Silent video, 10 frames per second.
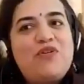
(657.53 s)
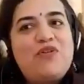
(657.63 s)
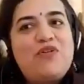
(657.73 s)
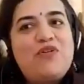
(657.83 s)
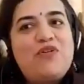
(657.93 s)
so
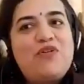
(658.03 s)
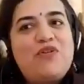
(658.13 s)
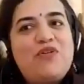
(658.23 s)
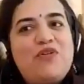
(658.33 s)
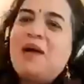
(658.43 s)
that when they
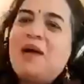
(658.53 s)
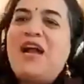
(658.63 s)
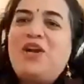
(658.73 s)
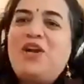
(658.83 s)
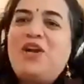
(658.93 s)
come back
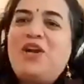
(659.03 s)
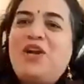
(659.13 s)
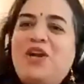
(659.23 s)
to you,